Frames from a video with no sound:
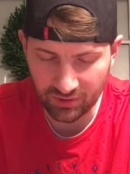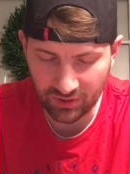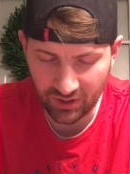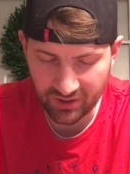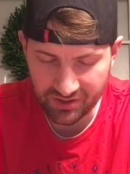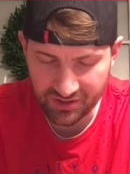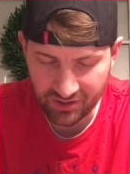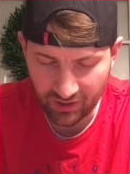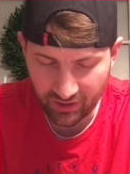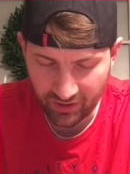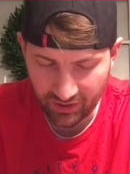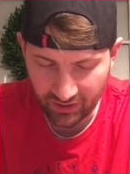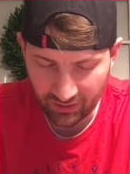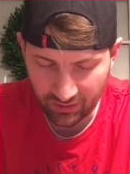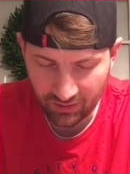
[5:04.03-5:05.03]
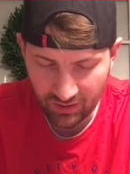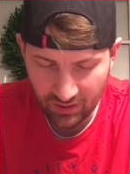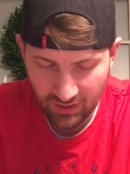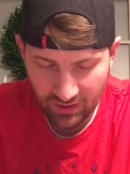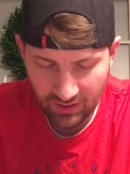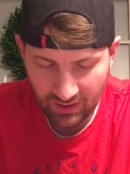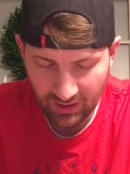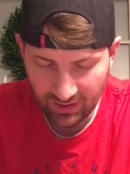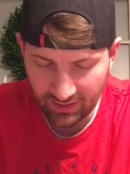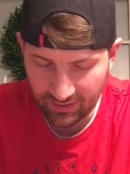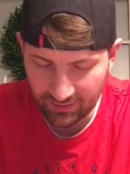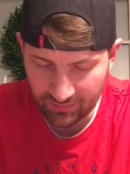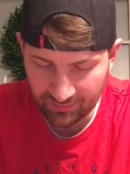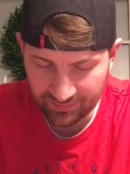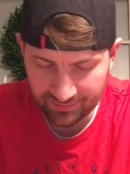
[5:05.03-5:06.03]
are starting
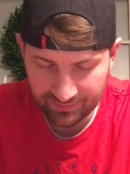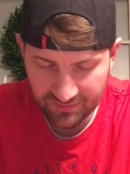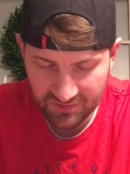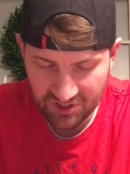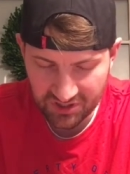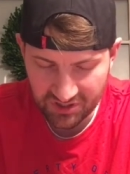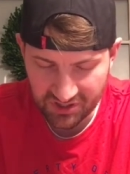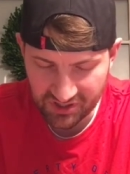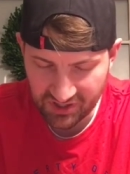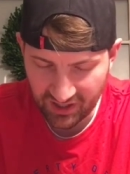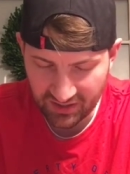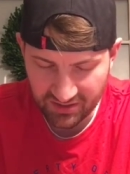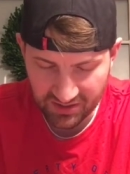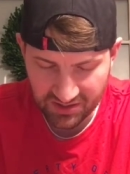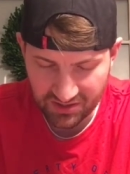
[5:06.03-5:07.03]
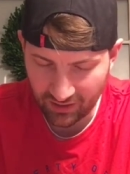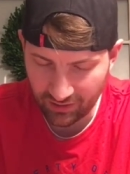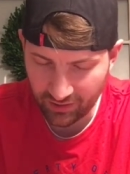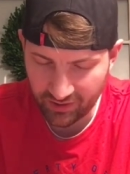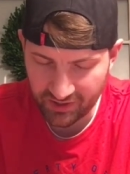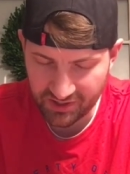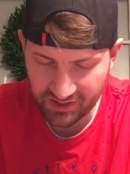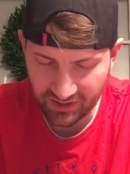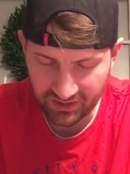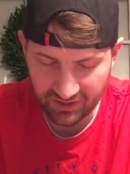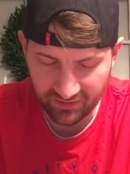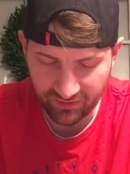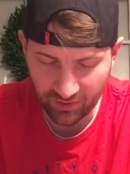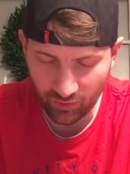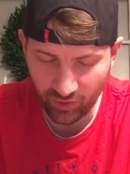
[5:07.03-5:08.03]
to just get discouraged in
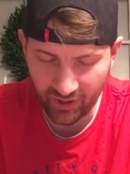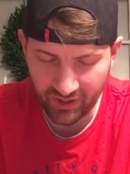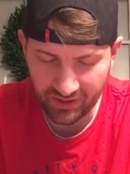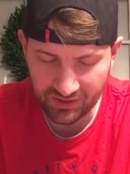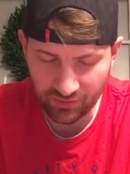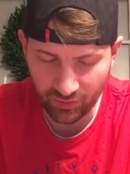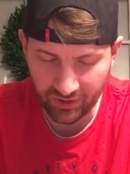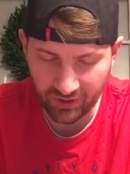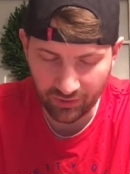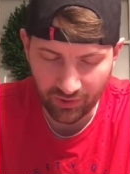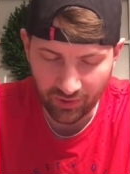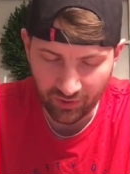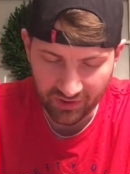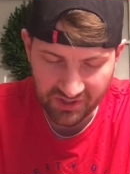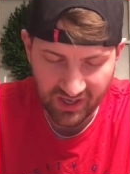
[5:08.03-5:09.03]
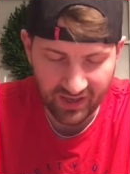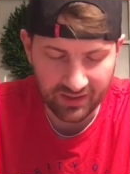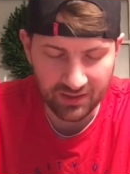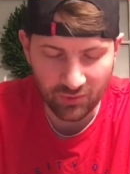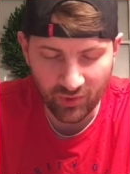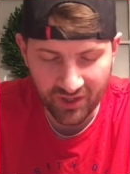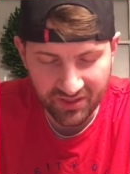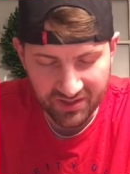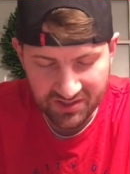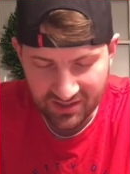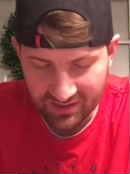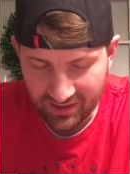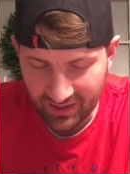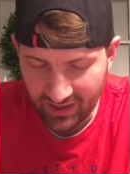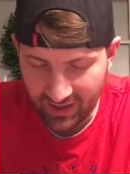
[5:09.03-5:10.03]
different ways. We don't know exactly when this
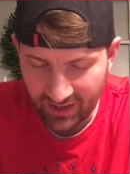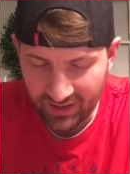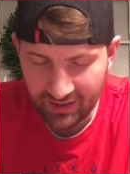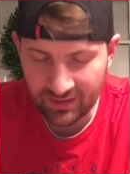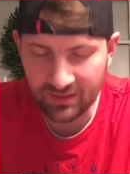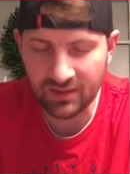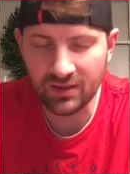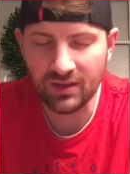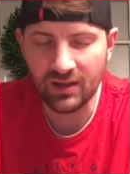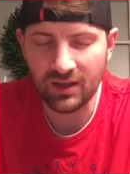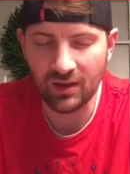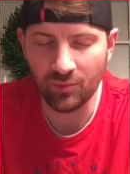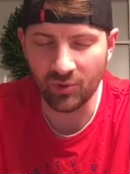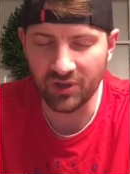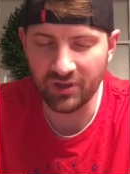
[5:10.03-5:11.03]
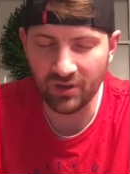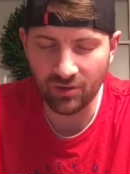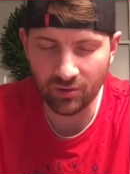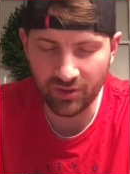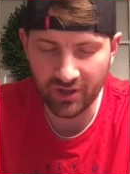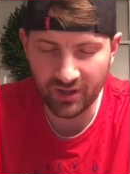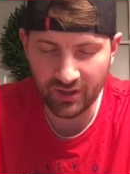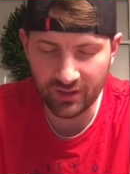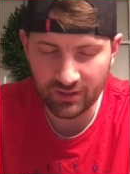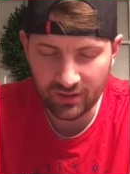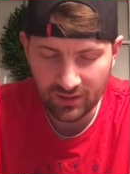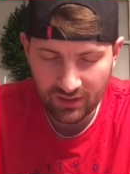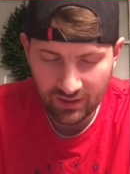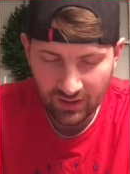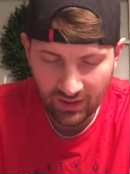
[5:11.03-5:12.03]
is going to end, and we know that
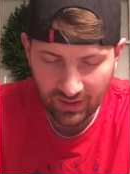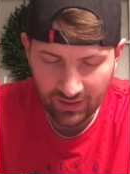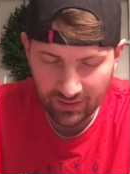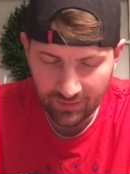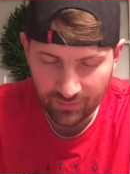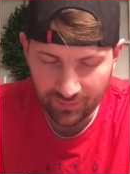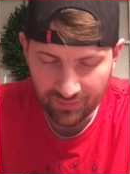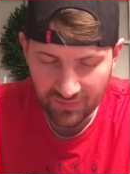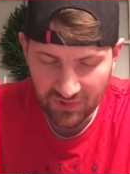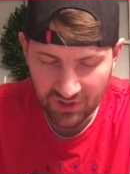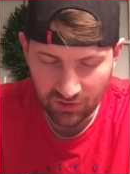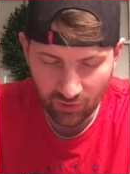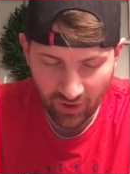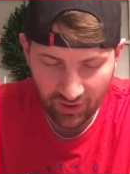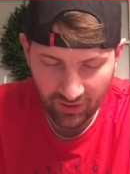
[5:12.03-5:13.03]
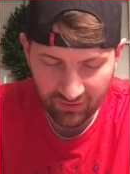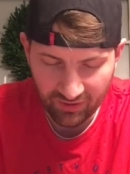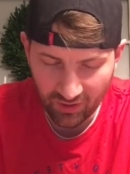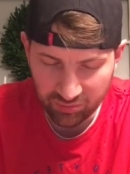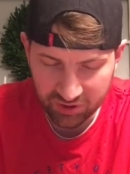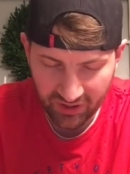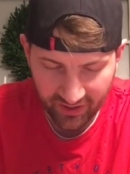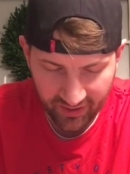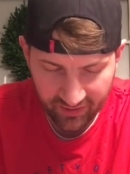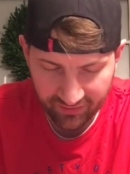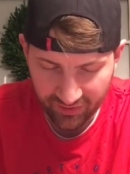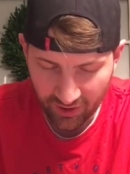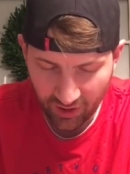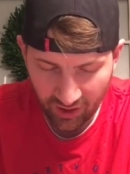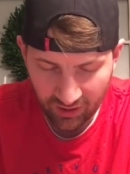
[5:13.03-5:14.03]
you have a plan
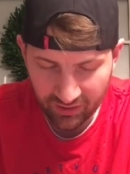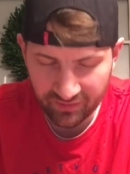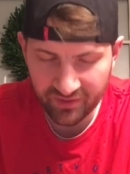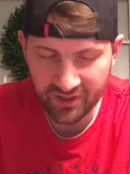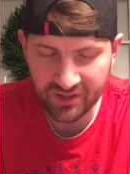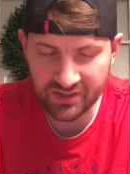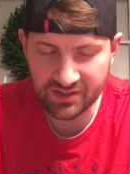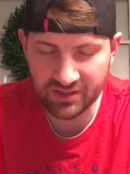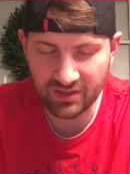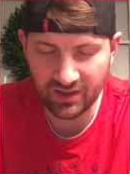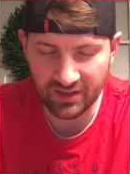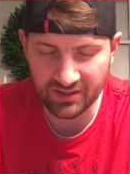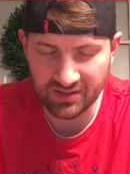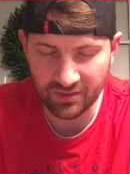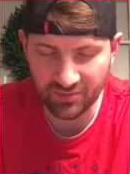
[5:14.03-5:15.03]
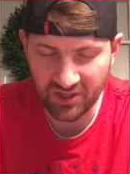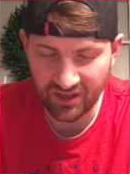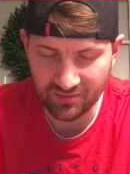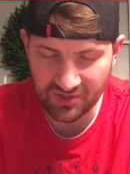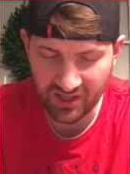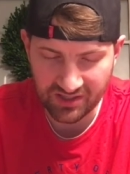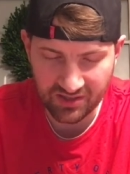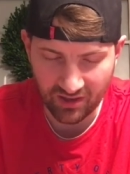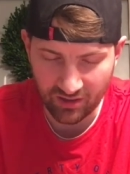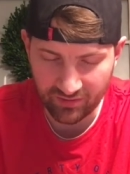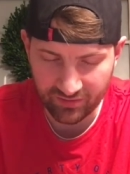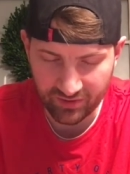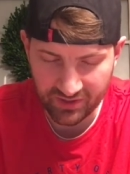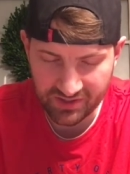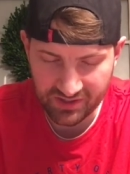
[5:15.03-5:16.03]
for all of this, and sometimes that's hard
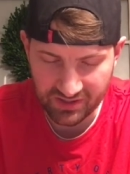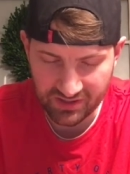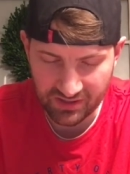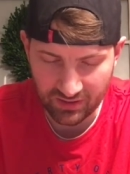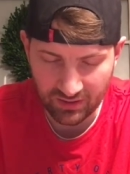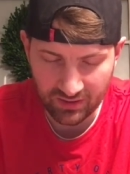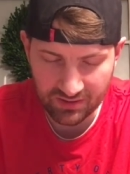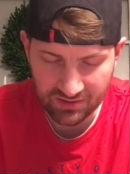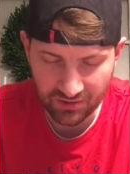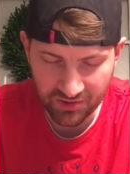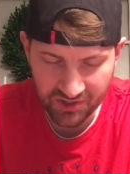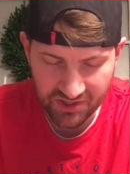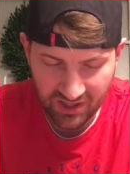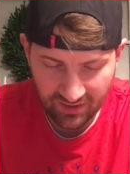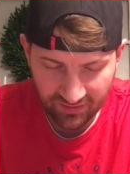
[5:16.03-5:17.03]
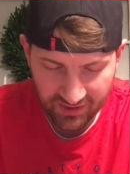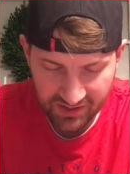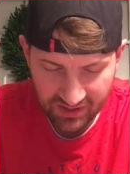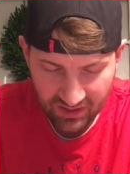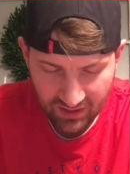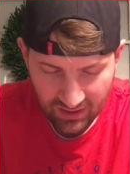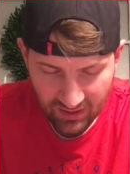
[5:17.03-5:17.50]
for us to see. So just give us